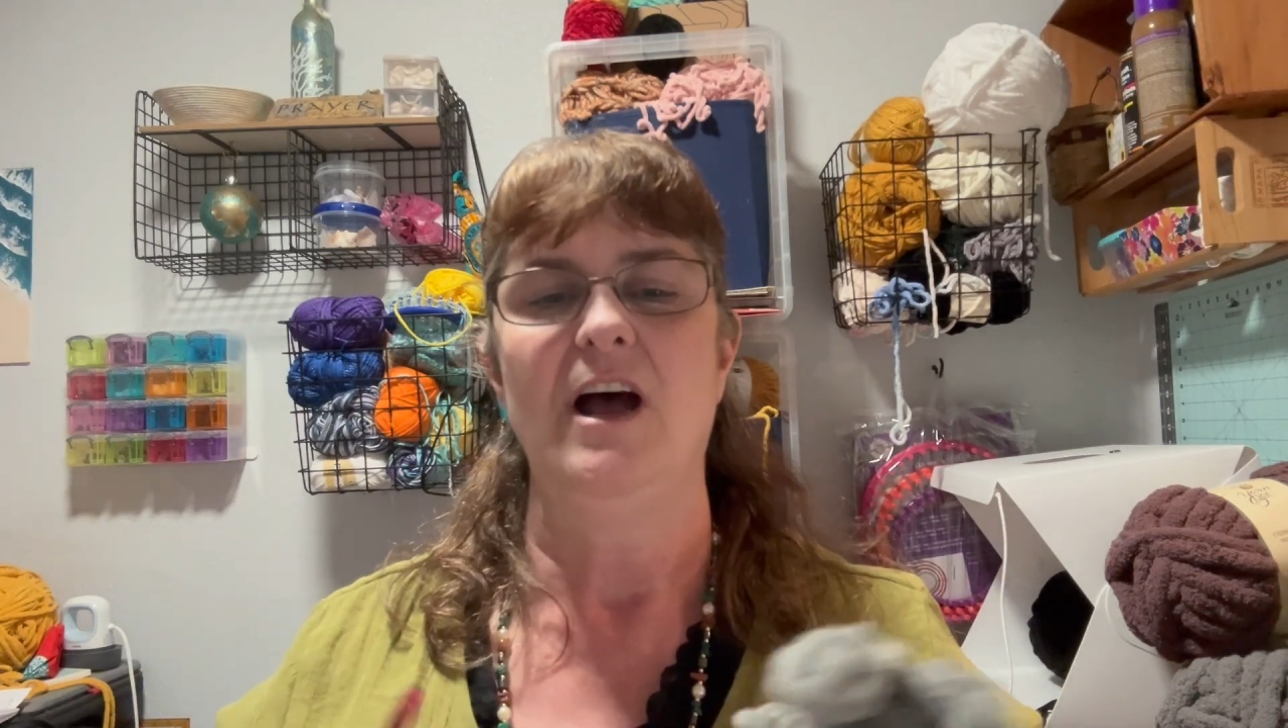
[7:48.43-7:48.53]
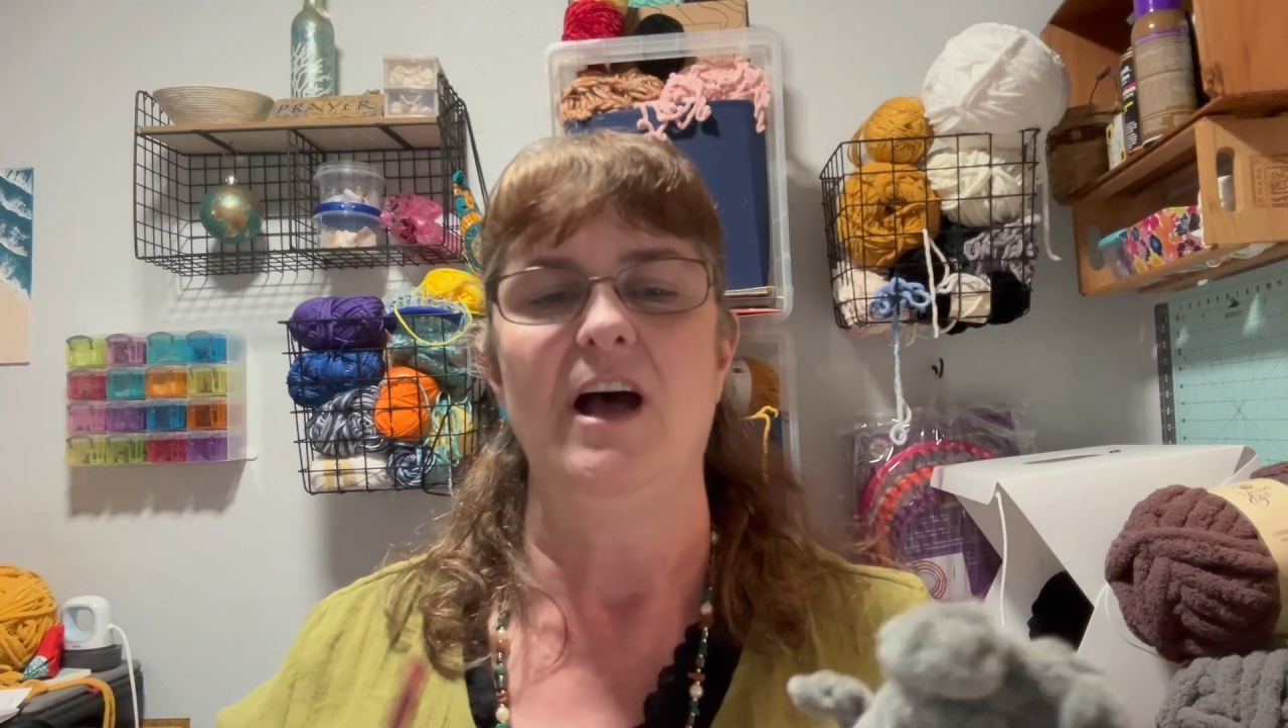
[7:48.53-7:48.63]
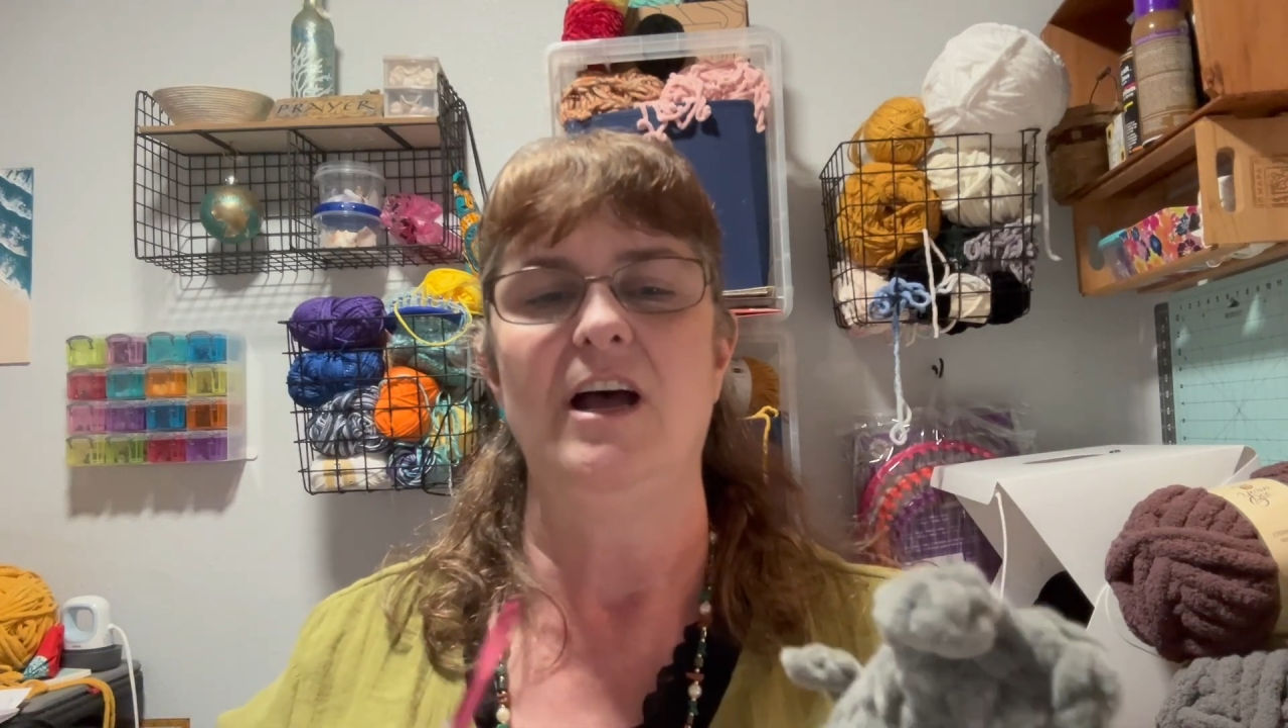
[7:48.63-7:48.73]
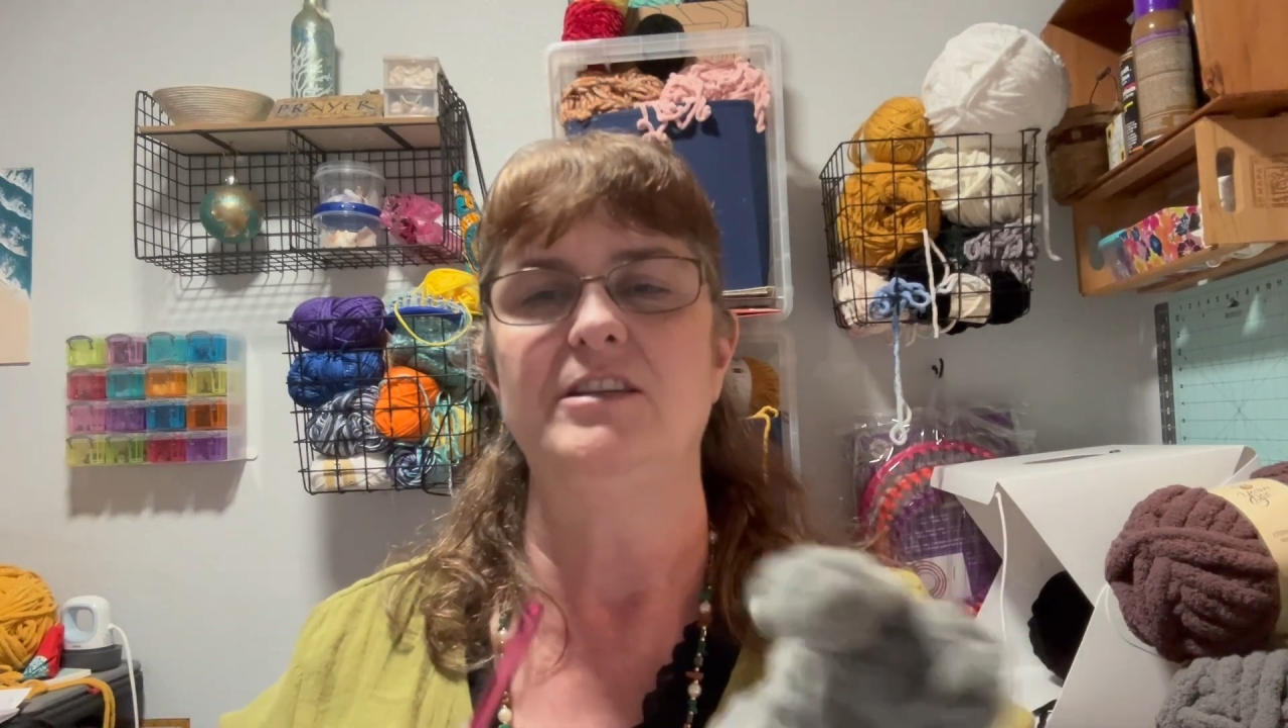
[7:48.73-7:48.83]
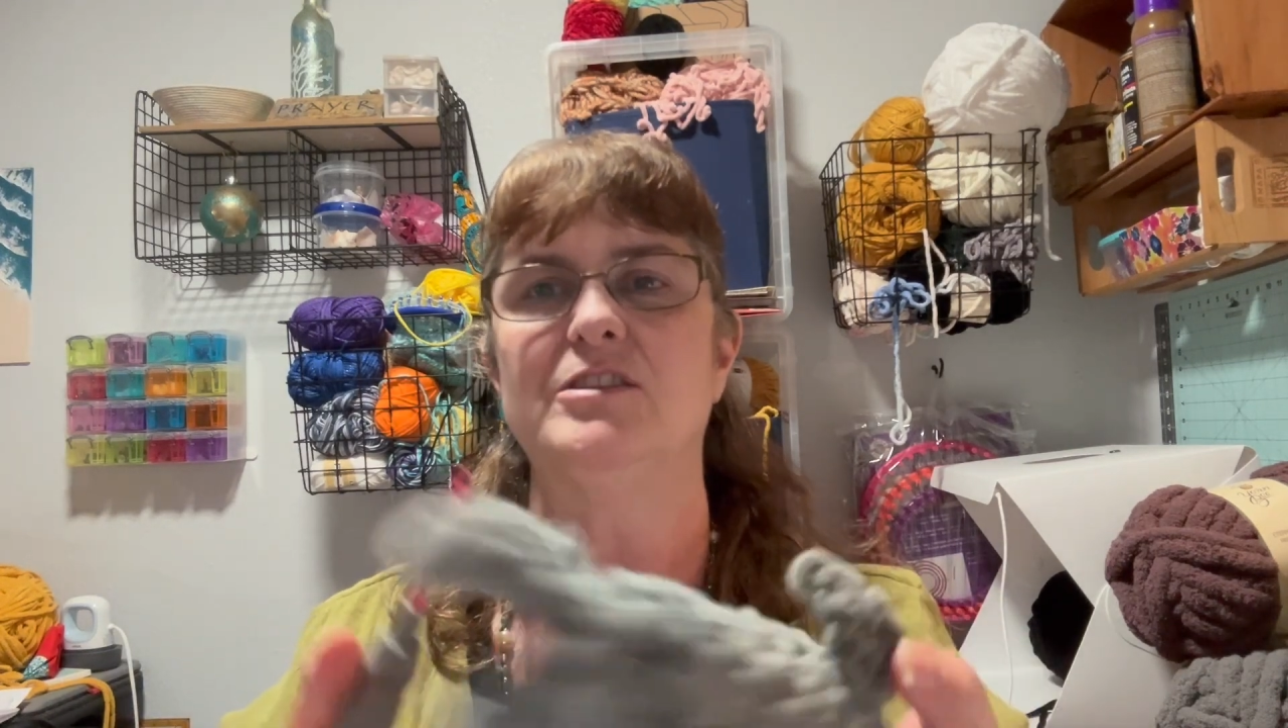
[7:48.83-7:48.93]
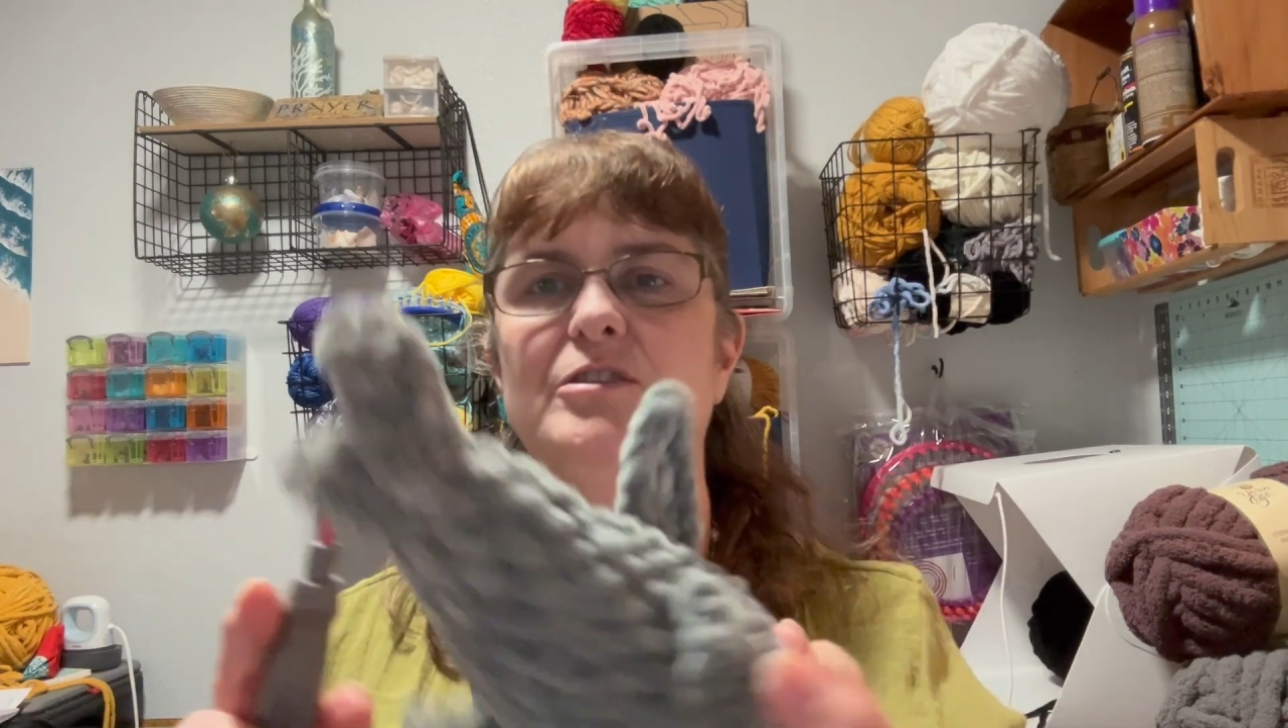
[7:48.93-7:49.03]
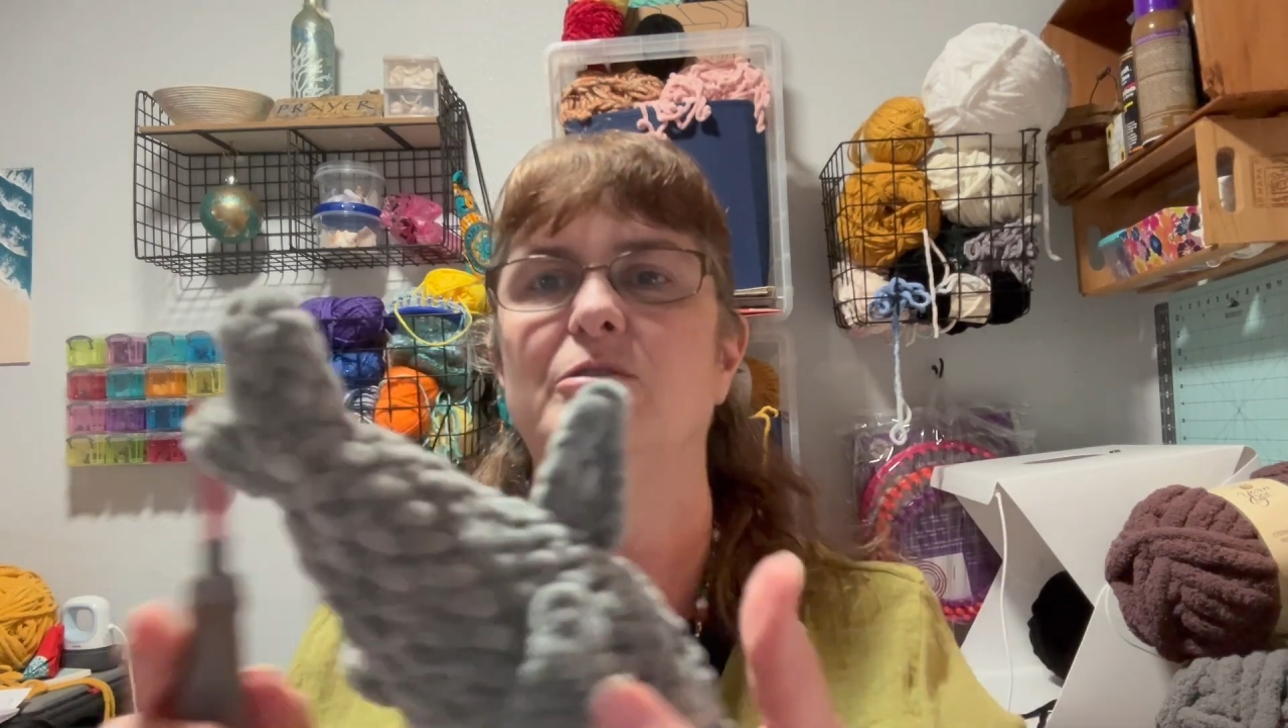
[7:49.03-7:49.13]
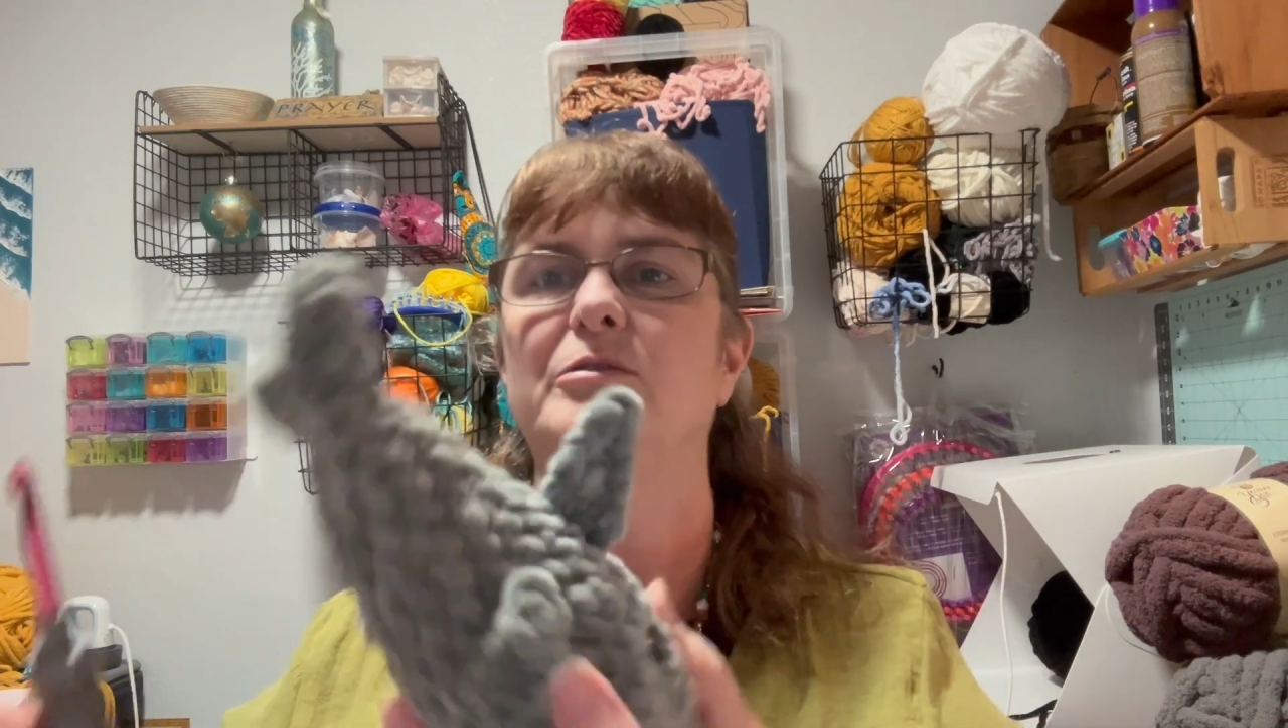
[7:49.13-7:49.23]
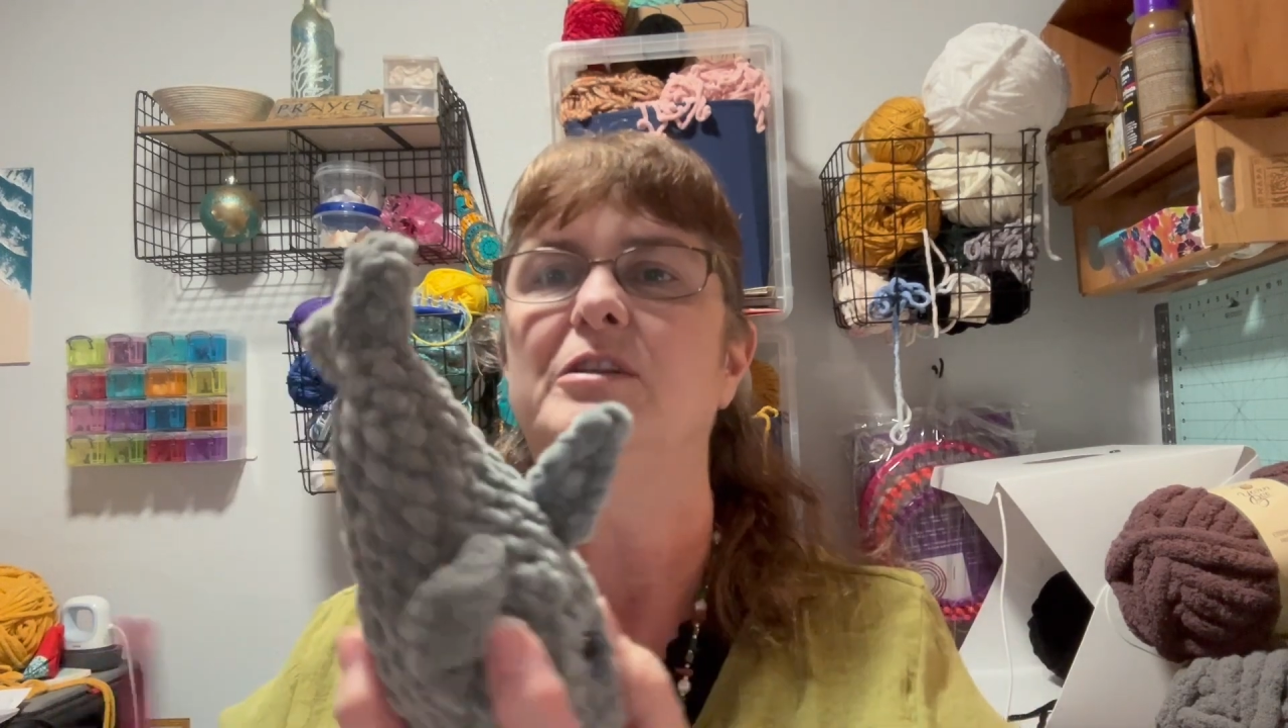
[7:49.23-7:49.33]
I sewed